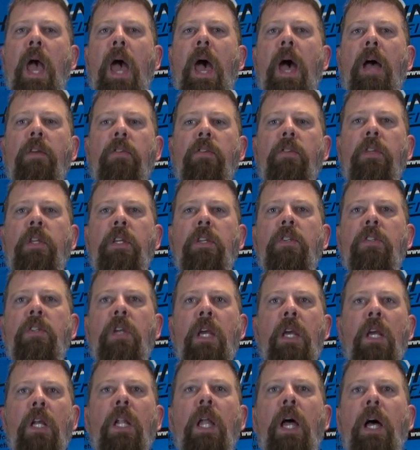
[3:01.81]
has the
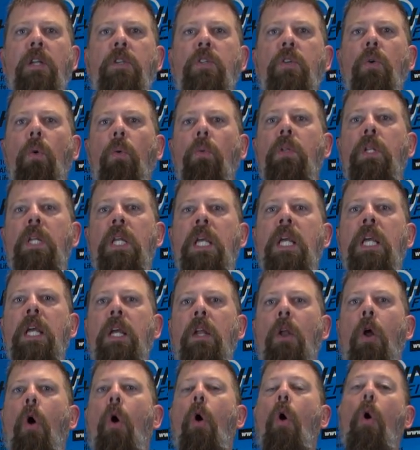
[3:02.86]
psychological
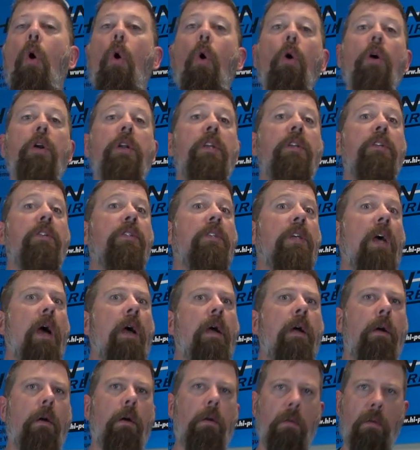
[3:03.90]
need or
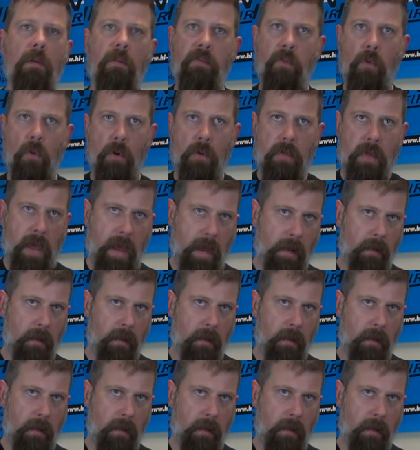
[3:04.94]
desire for that.